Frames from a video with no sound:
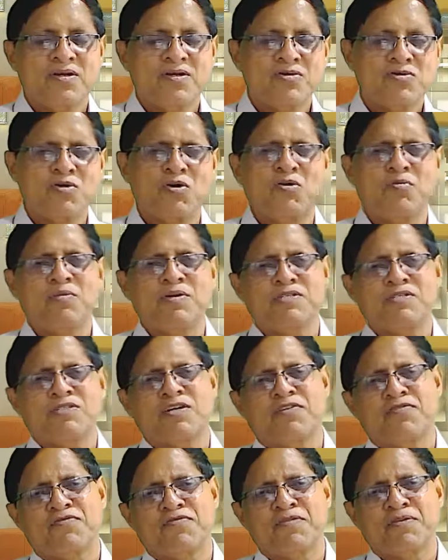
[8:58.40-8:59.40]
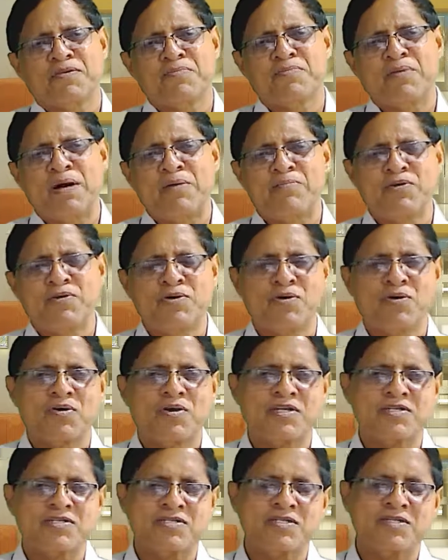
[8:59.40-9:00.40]
So much of
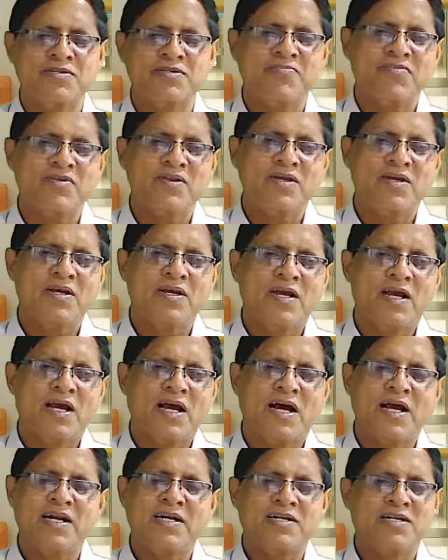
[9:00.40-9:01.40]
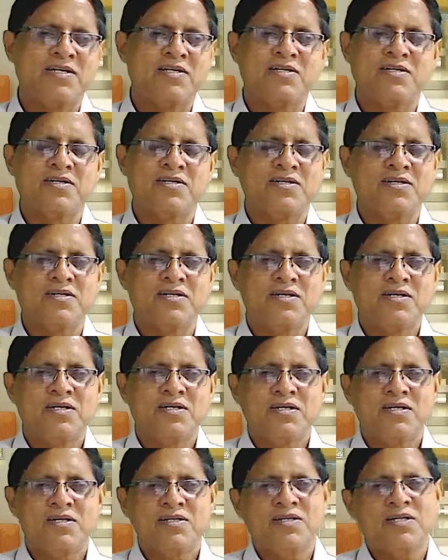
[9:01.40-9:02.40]
bureaucracy, and
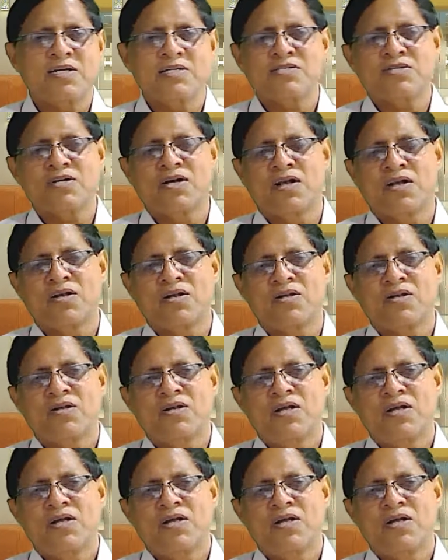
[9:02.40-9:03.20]
that's all.